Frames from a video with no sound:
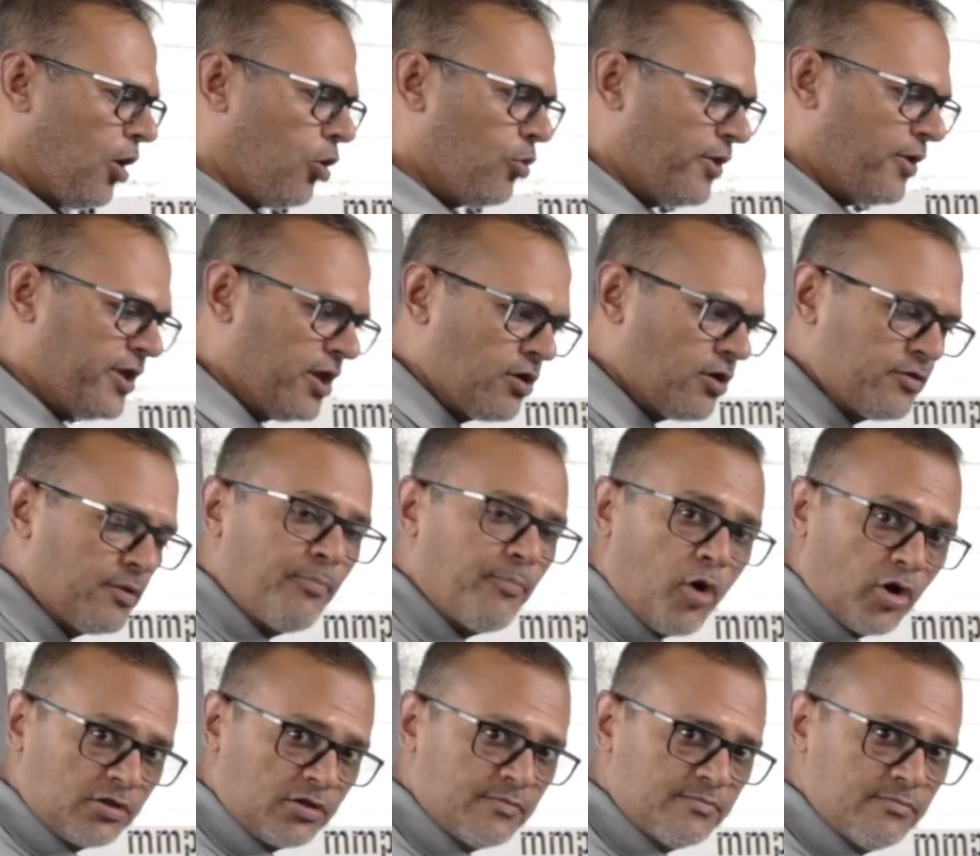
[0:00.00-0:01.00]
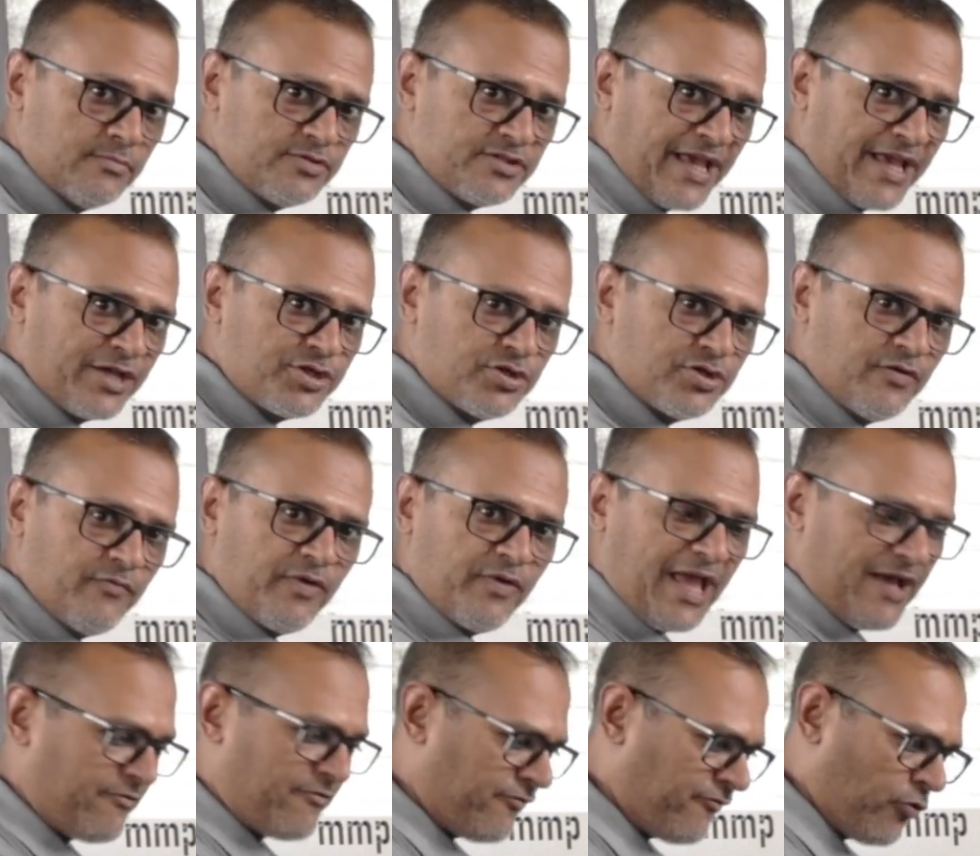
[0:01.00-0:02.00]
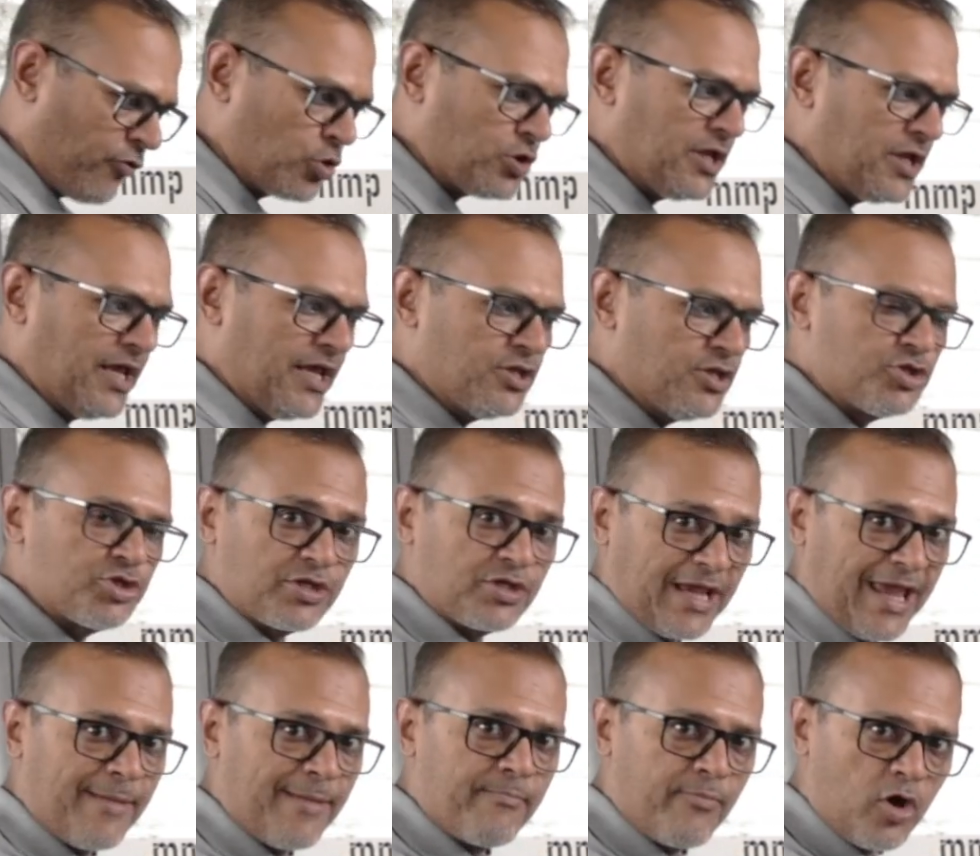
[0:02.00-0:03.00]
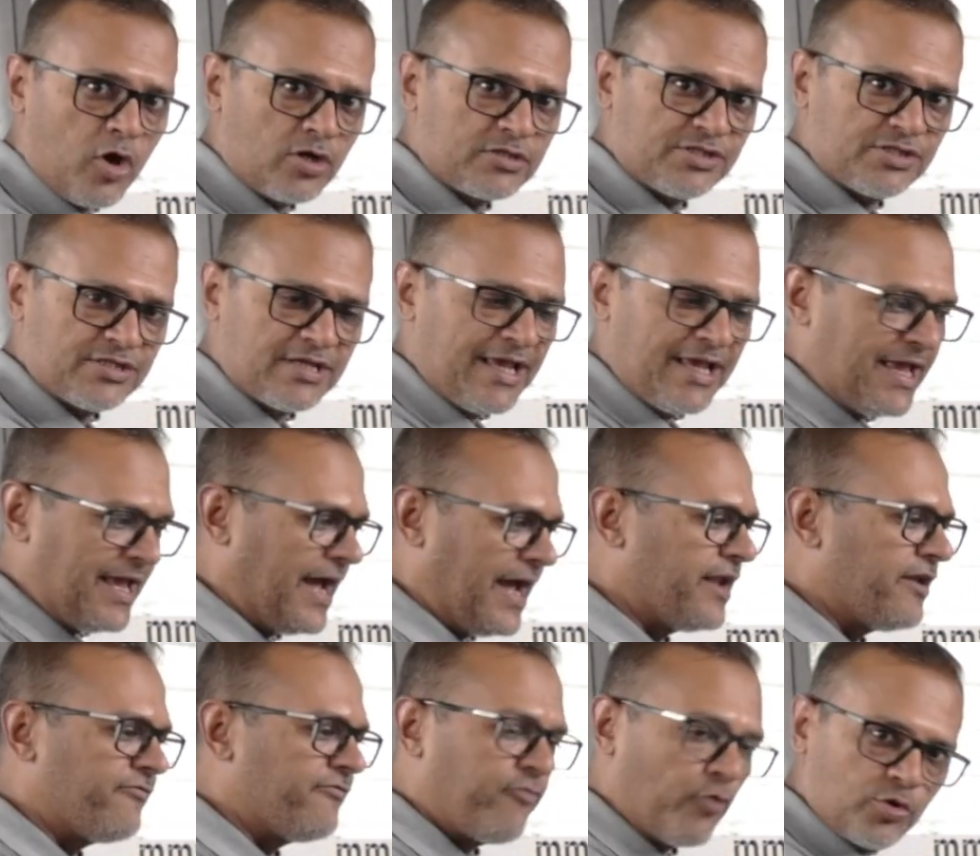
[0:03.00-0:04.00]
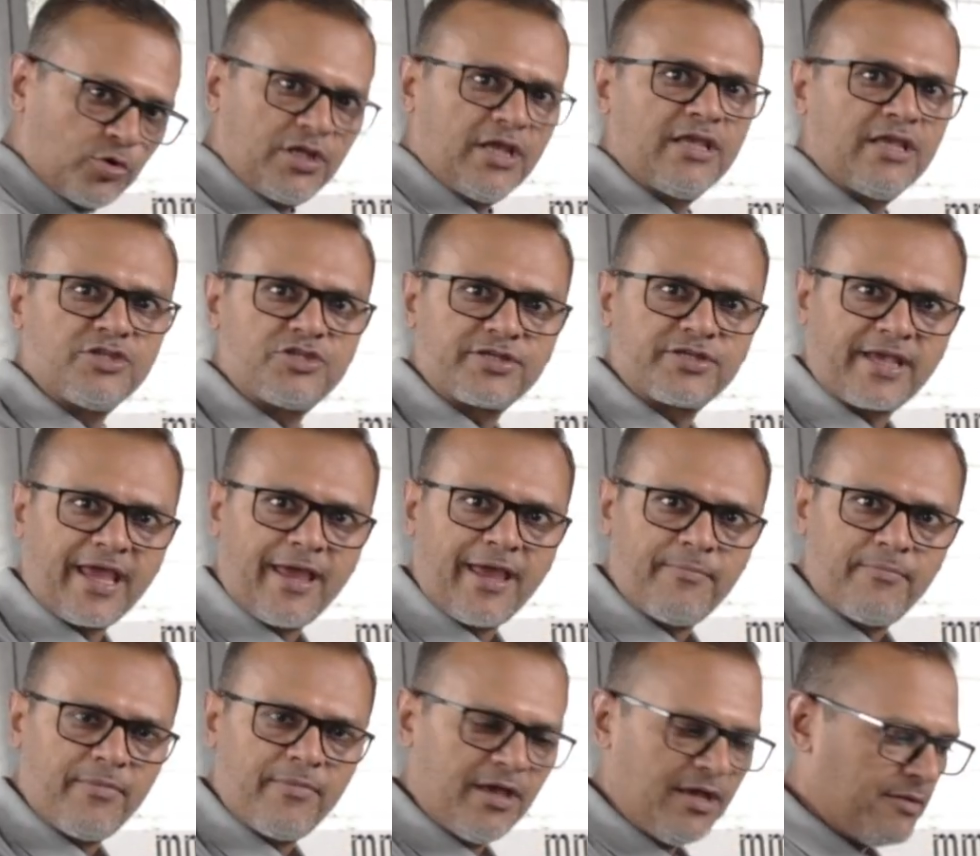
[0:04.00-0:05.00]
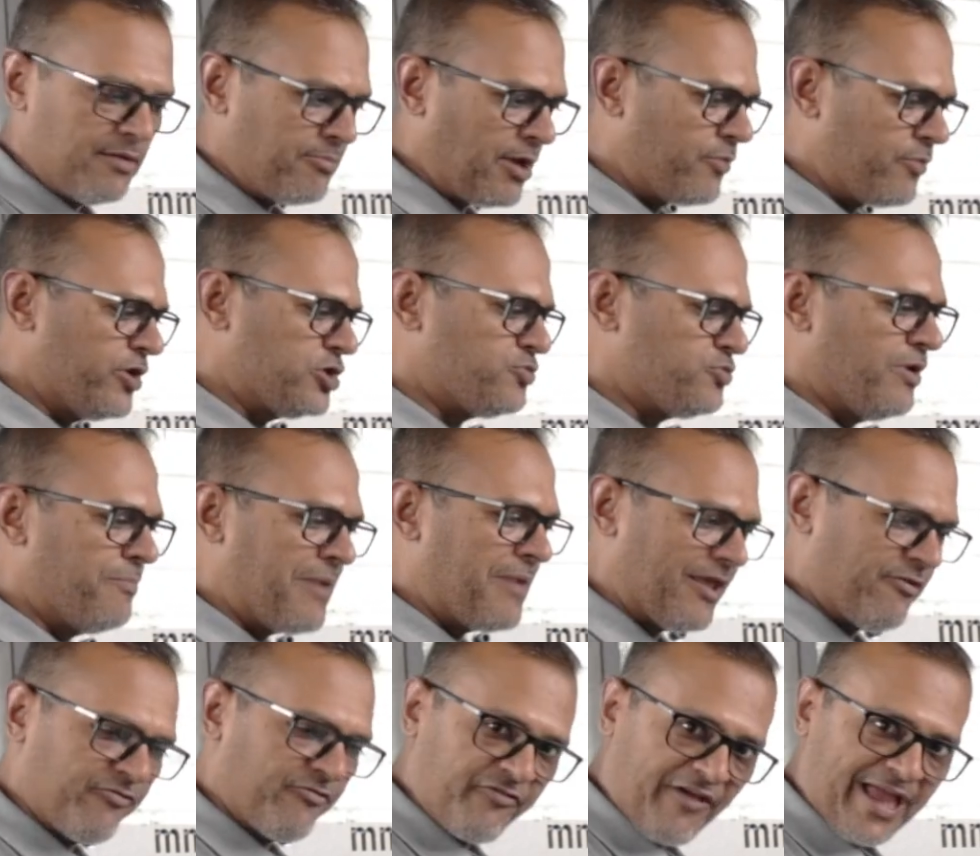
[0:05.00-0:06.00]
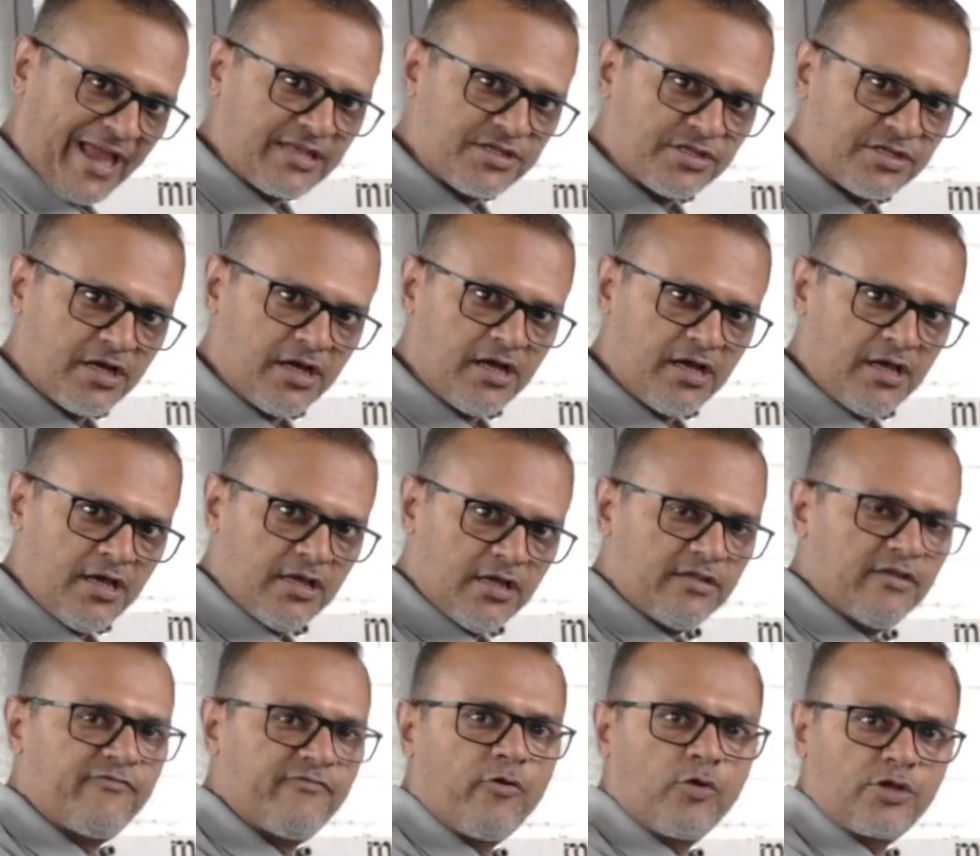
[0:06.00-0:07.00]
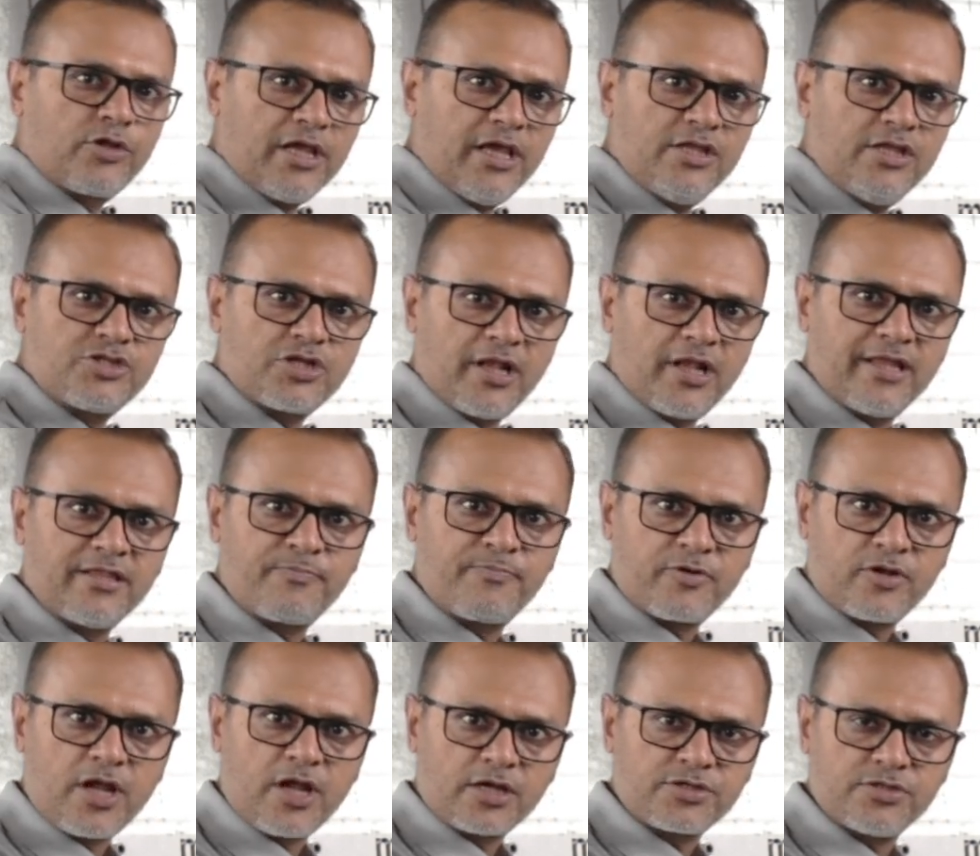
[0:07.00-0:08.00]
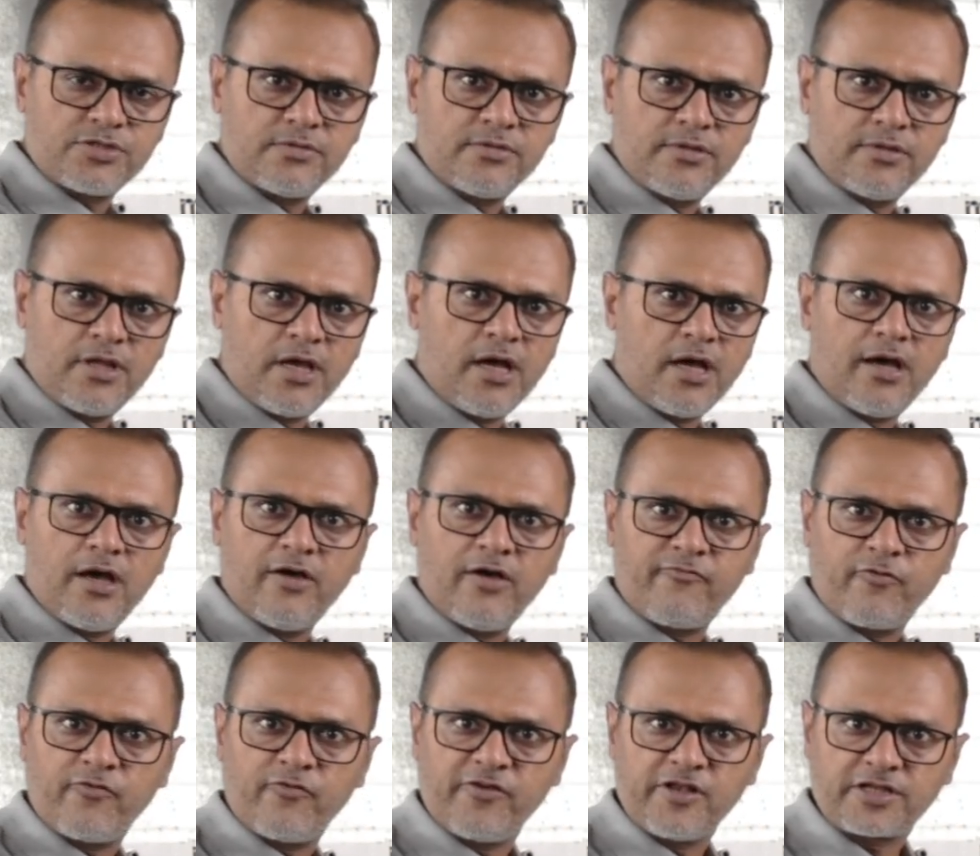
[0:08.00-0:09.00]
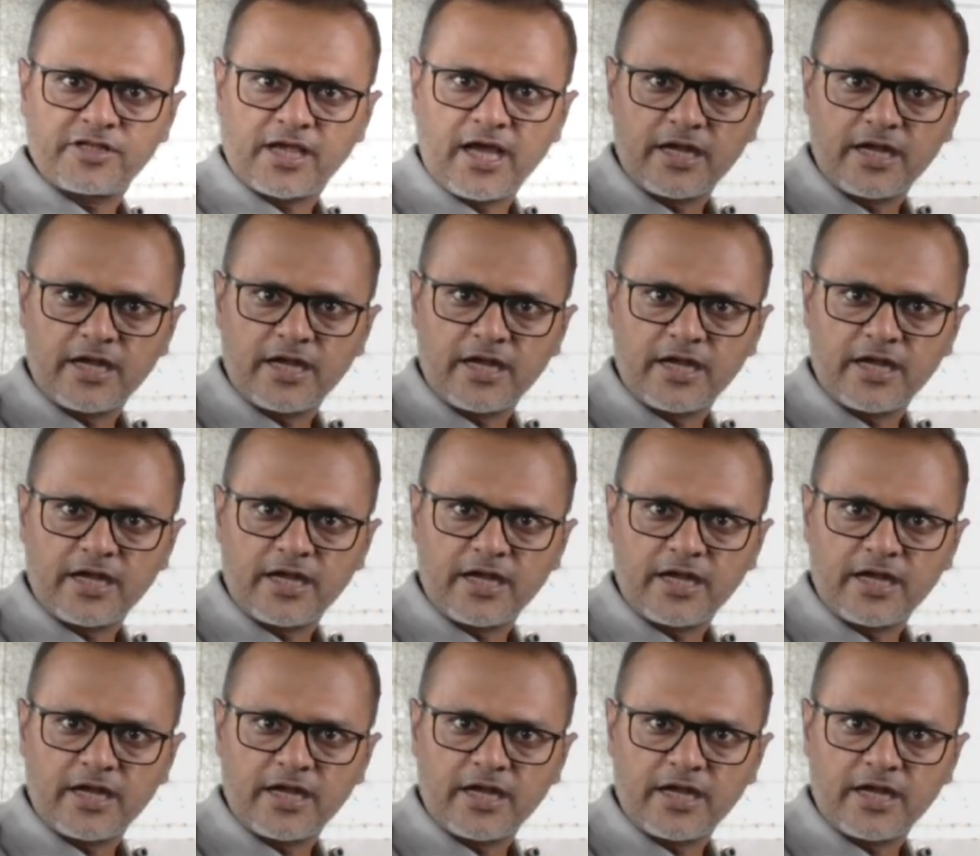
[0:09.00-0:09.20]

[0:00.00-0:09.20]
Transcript: Over here on the bottom section, we have a 40 inch cam box and a 40 inch cam by which we manufacture the 40 inch length production for filter